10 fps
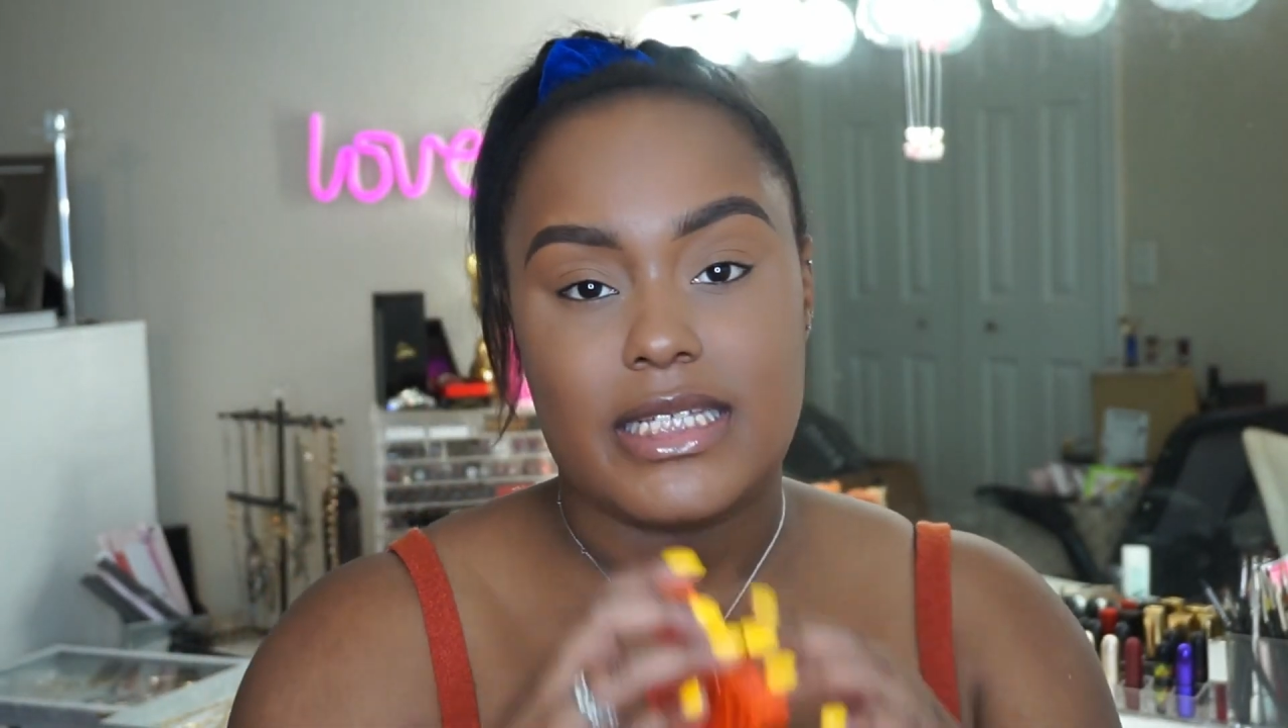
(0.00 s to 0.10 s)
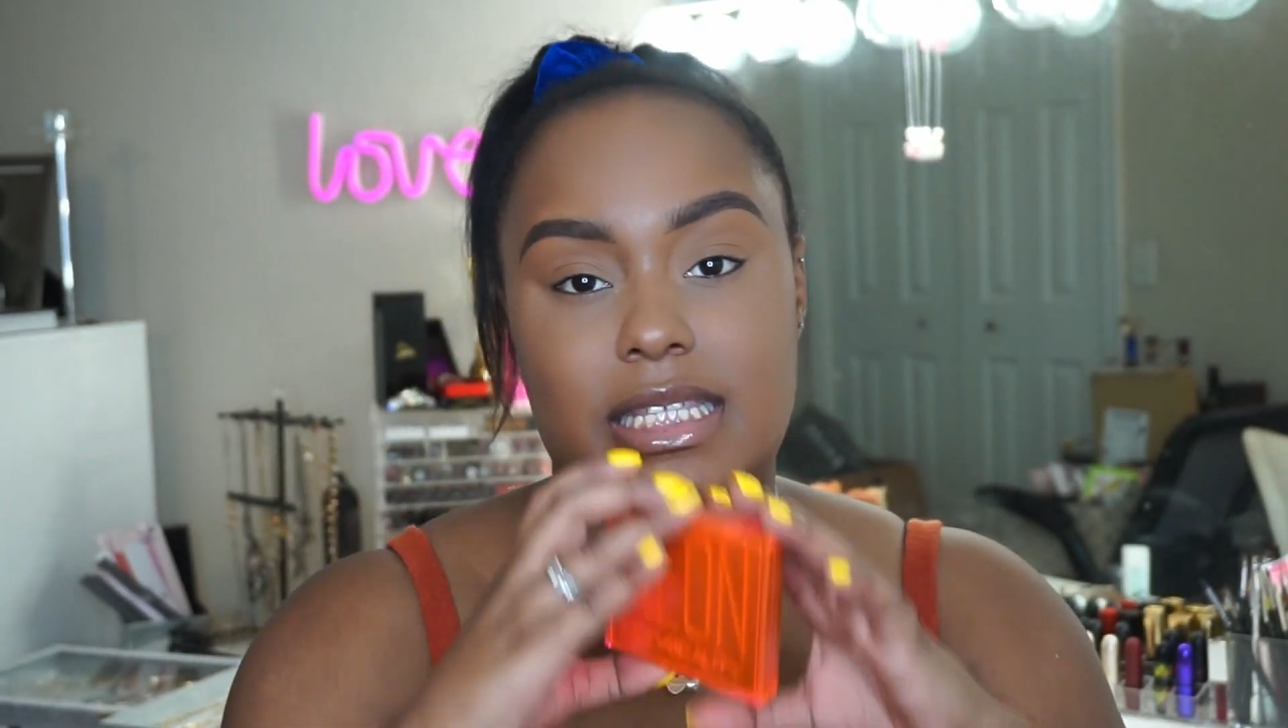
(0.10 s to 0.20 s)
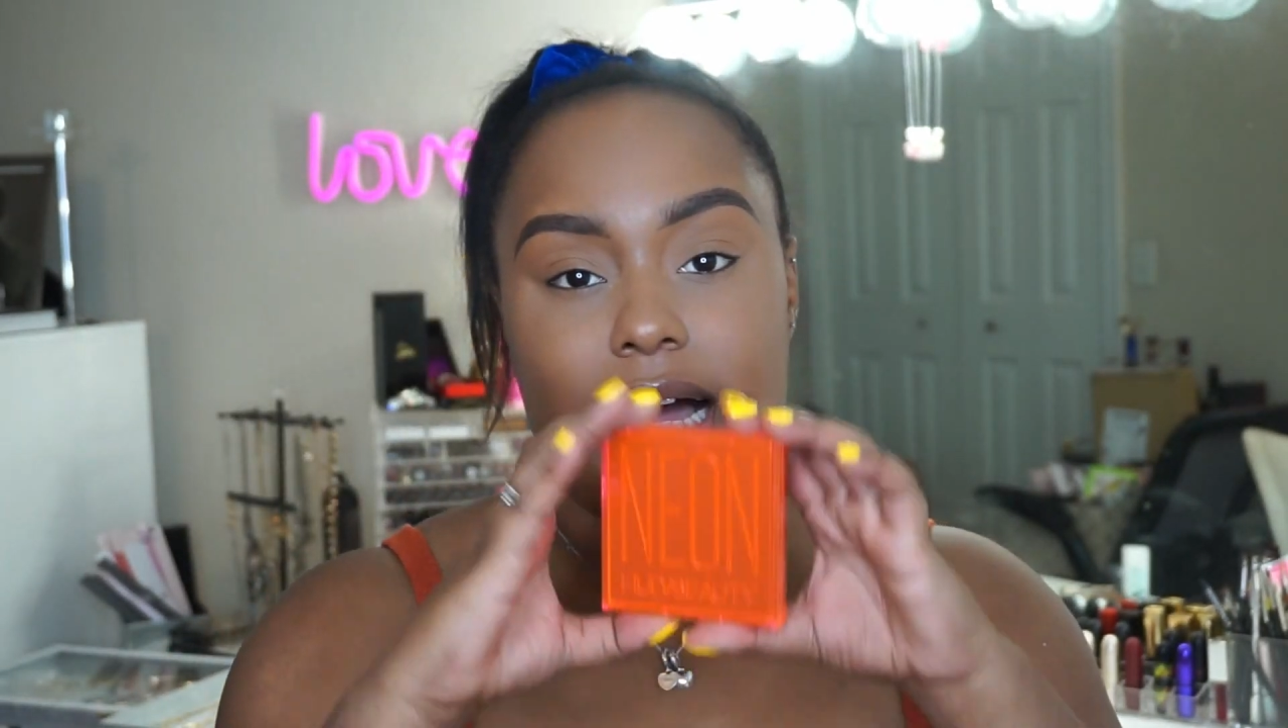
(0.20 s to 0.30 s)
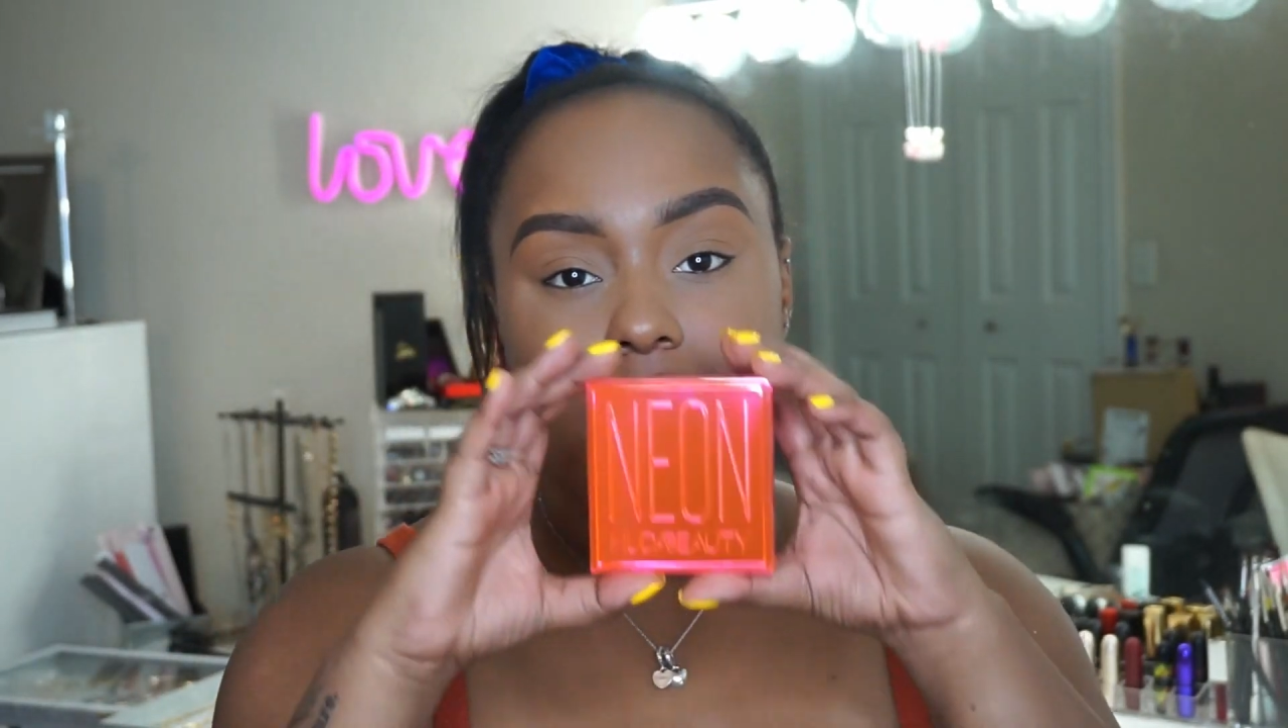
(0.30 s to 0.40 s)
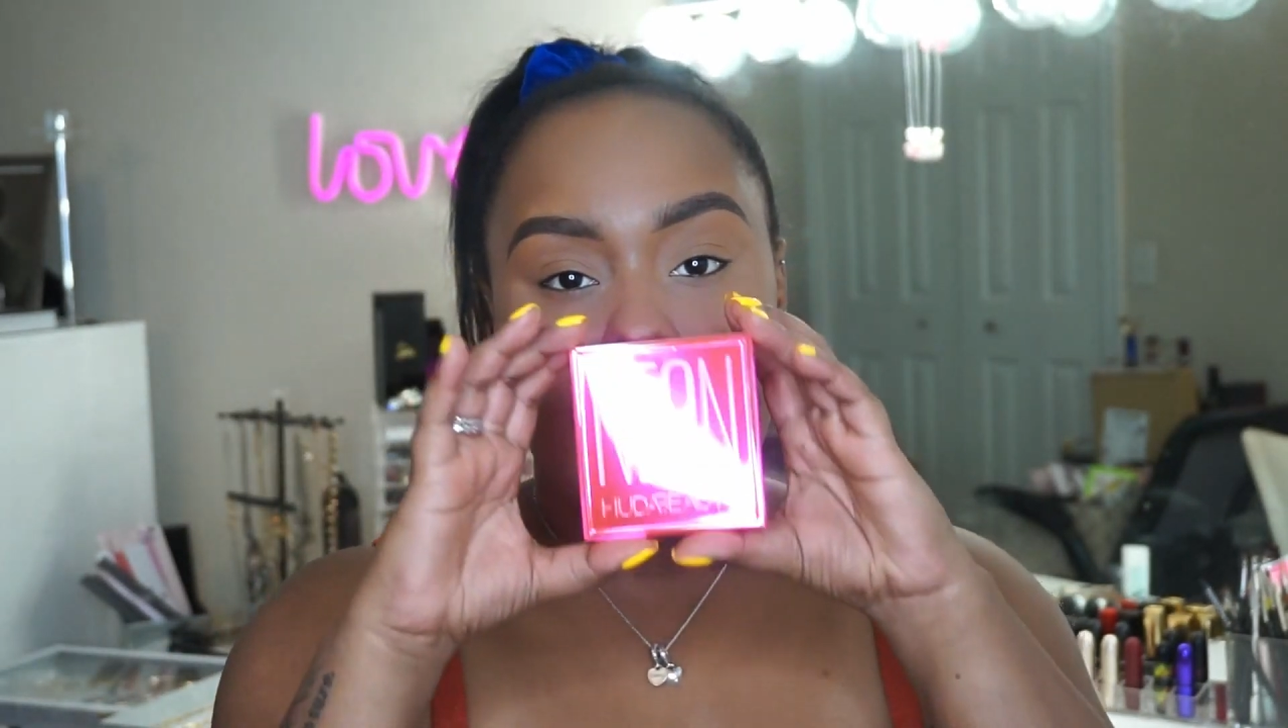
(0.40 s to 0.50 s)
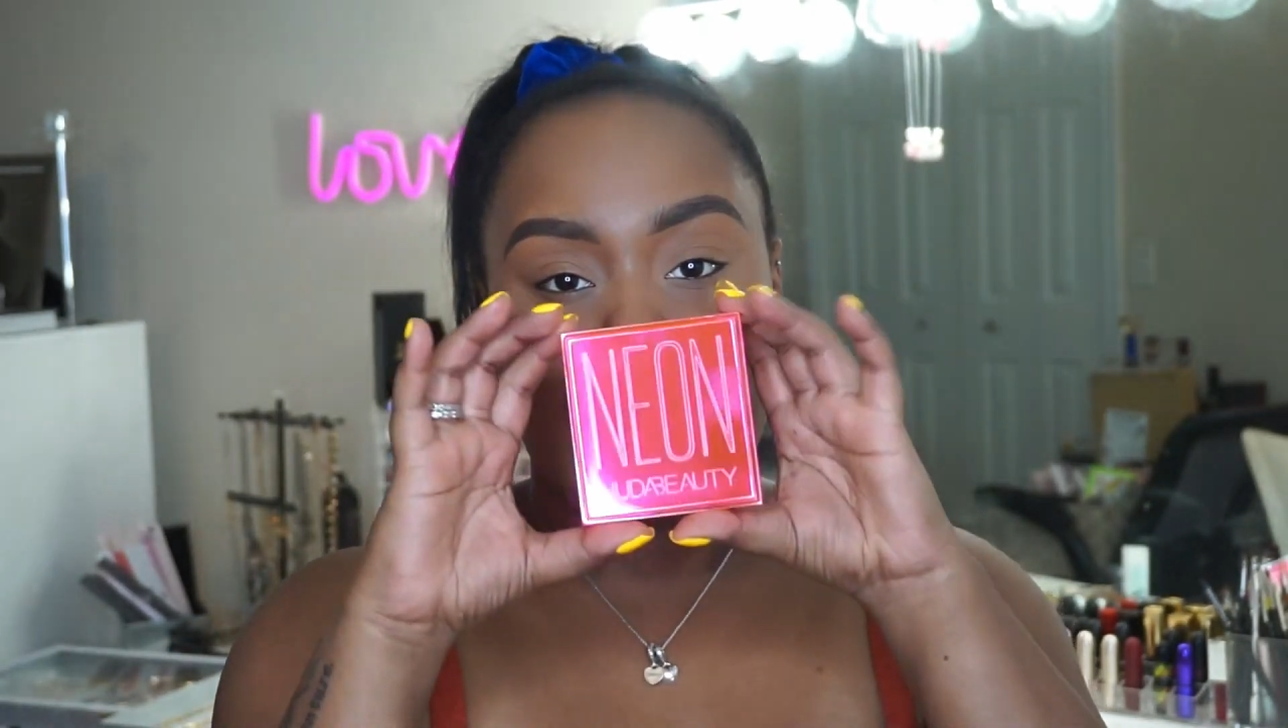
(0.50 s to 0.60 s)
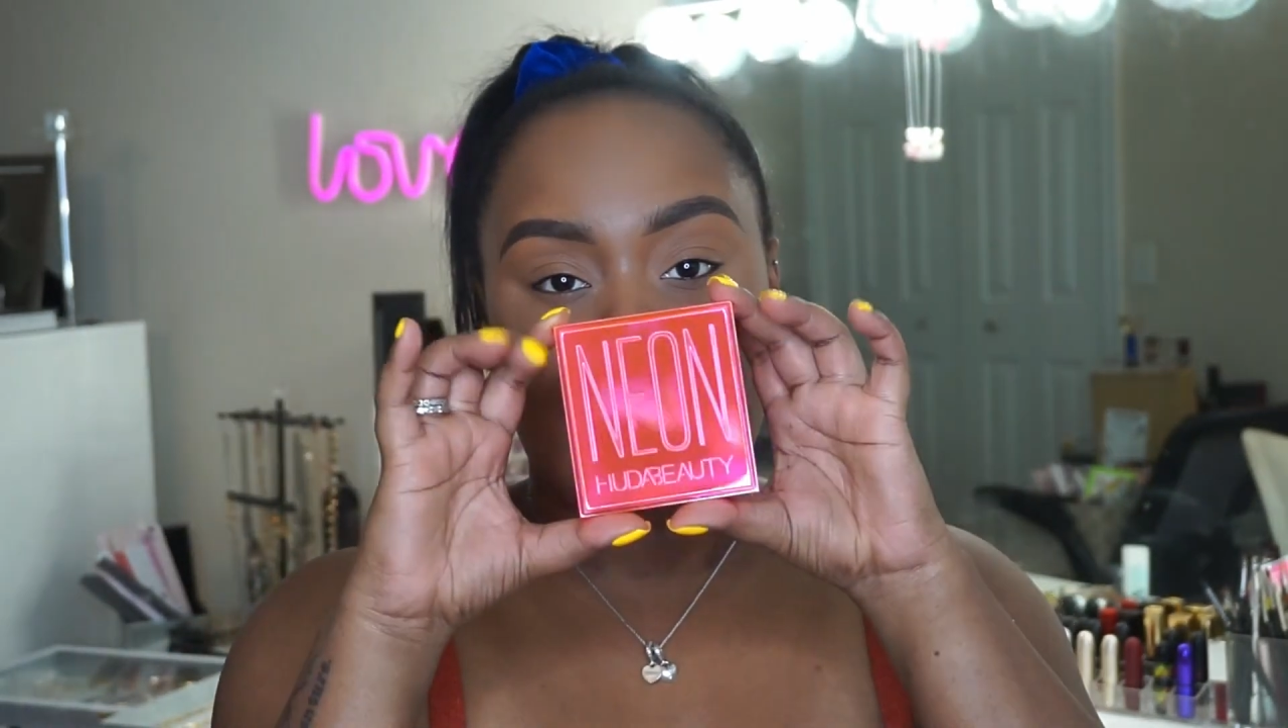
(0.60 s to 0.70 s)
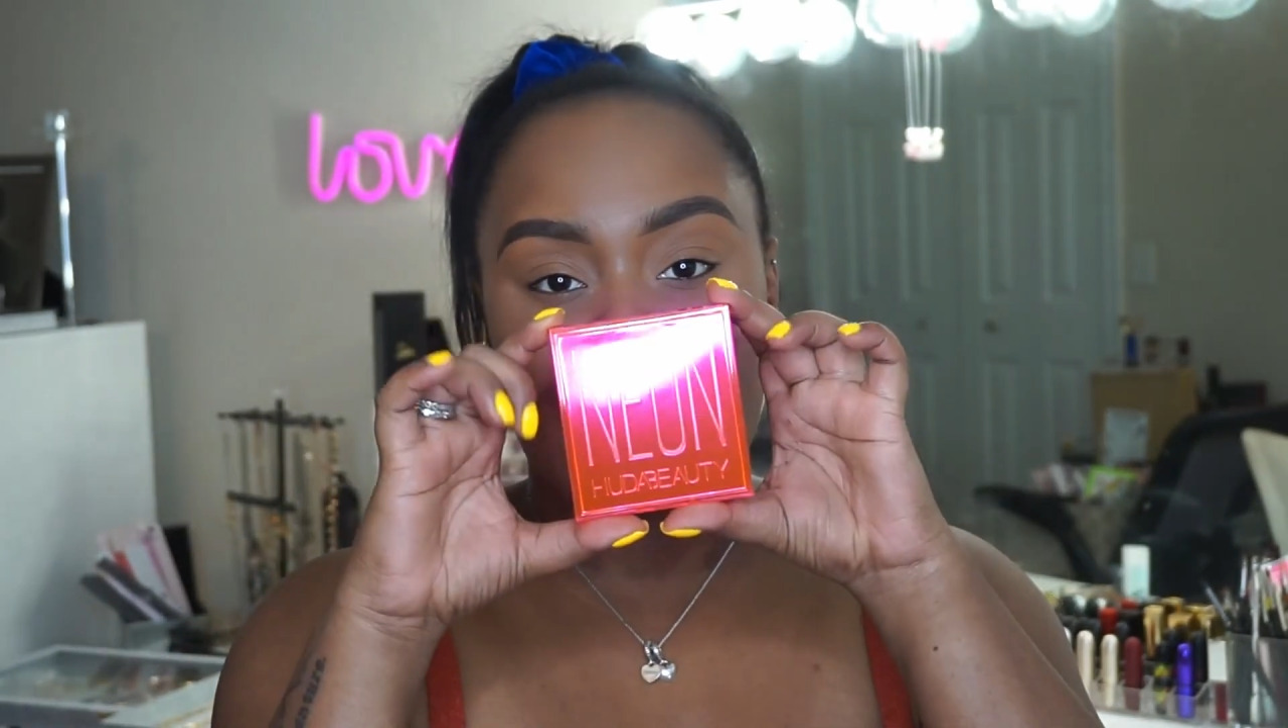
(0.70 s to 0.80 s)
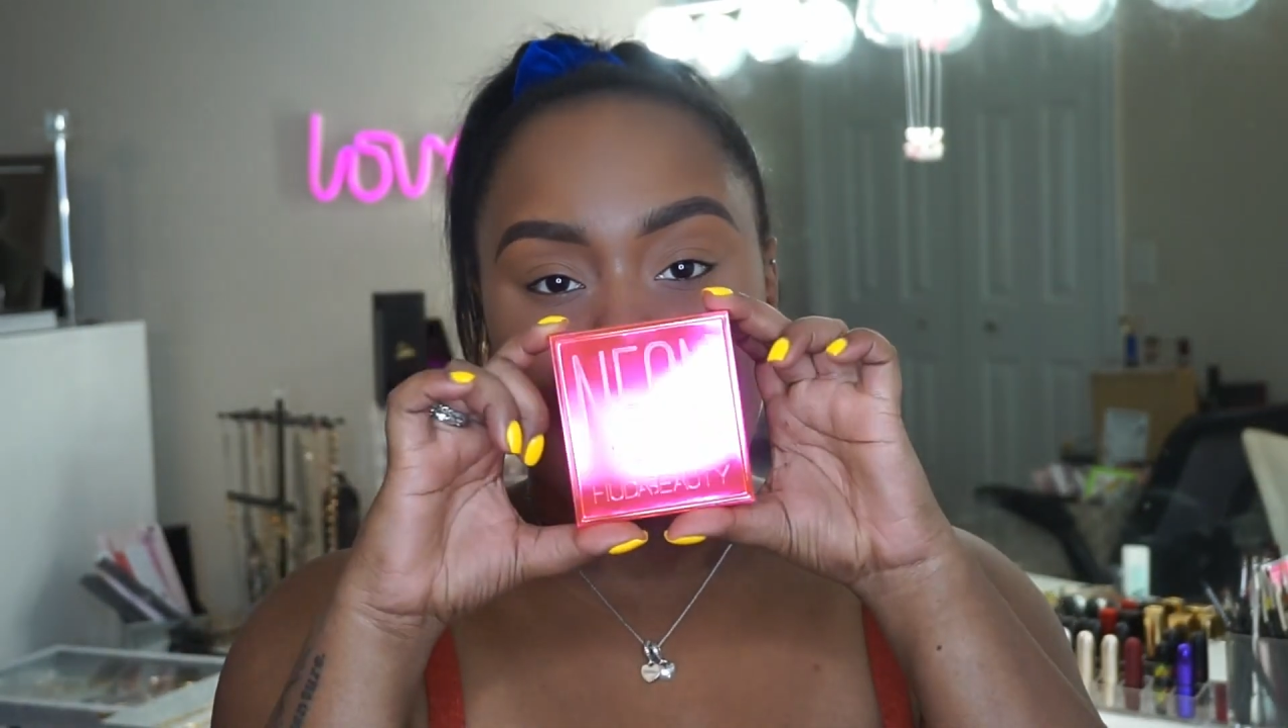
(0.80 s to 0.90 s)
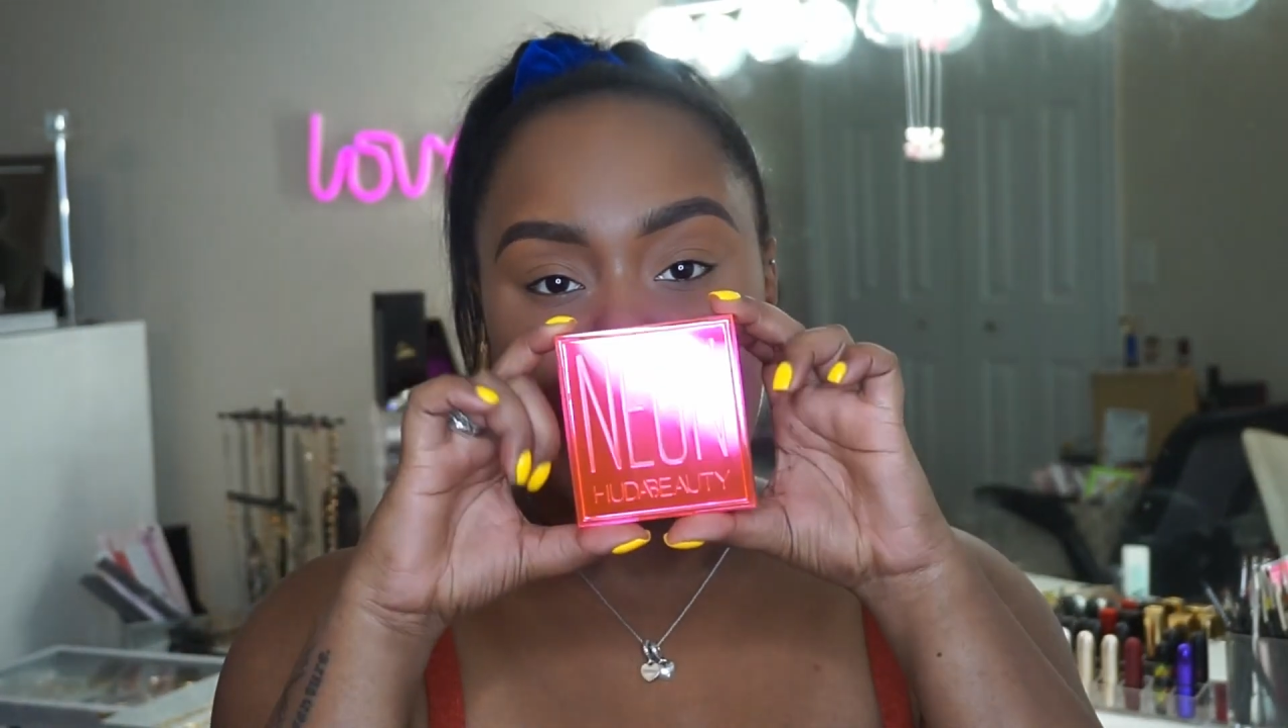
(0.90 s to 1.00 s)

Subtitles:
side,